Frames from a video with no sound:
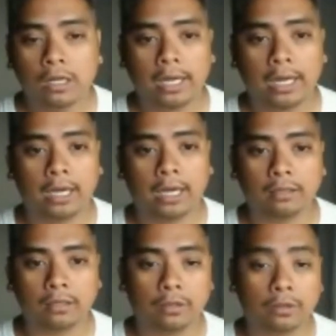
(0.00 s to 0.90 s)

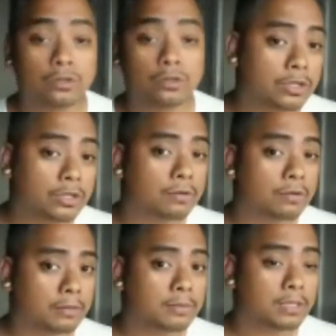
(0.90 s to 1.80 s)
and there's also
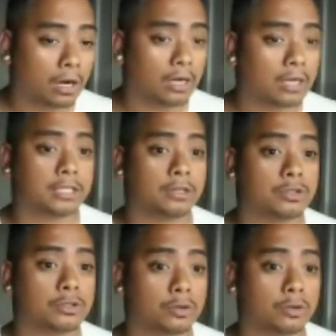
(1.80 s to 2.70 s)
some talks that the
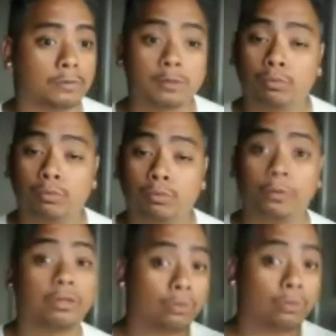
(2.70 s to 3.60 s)
Surface Pro
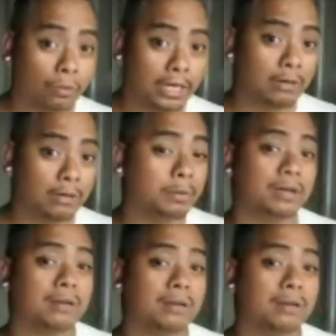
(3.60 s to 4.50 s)
3 will
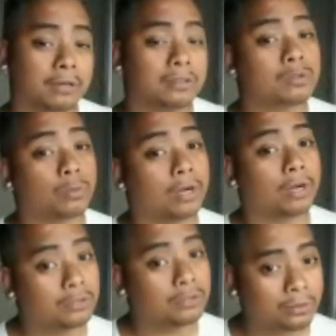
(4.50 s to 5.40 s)
be unveiled as
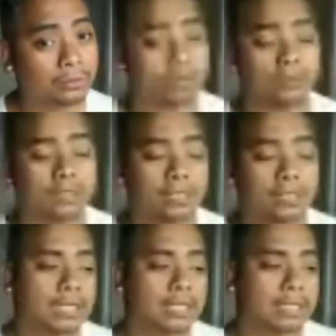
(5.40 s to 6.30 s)
well too.
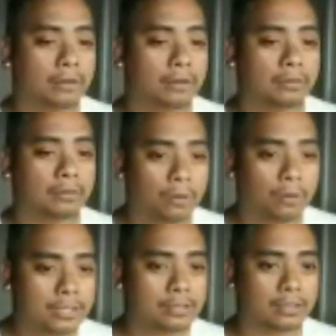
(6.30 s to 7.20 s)
Now the
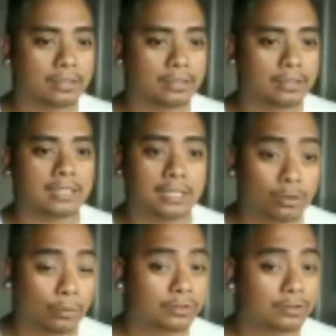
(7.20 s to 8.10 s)
question is
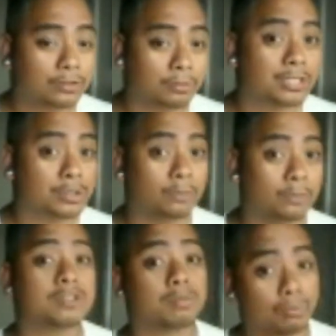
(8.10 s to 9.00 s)
this going to be the
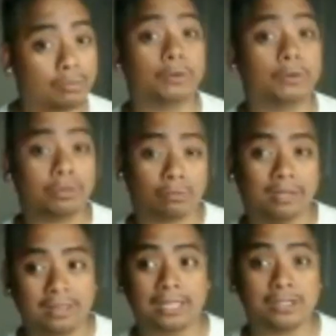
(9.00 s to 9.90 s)
Surface Pro
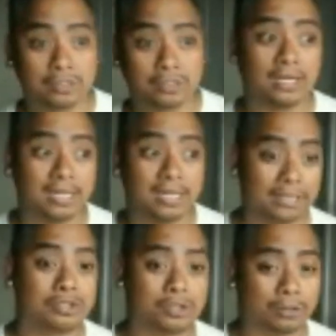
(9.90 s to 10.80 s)
3, like just the
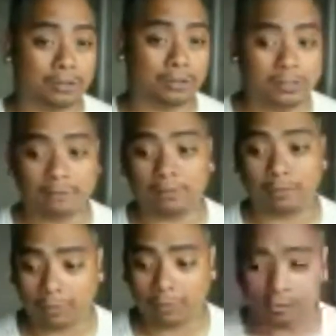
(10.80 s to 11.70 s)
next generation of the
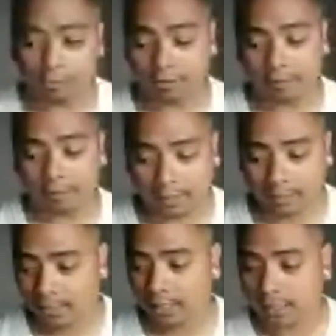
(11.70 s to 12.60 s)
Pro 3? I
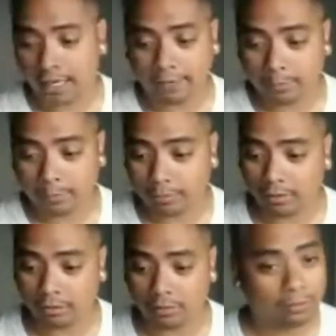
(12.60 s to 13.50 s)
mean, I have the
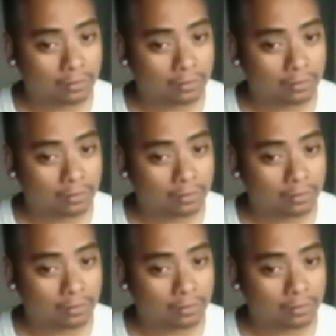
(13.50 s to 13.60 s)
Pro,